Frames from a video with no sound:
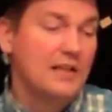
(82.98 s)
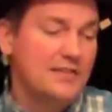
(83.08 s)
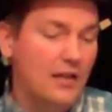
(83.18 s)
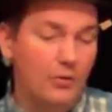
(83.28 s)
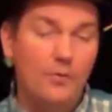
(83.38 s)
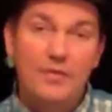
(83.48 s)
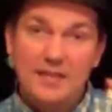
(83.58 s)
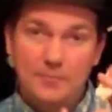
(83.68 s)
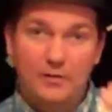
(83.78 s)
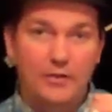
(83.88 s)
So
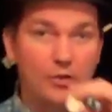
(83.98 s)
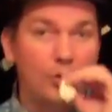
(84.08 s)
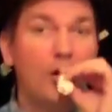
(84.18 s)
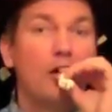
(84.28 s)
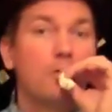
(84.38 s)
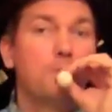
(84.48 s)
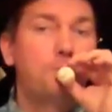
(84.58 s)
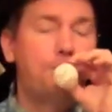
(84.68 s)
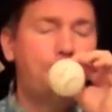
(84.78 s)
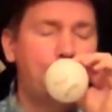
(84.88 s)
this balloon,
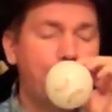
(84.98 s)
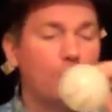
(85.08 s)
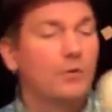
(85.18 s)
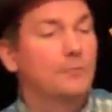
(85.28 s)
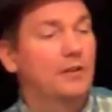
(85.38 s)
when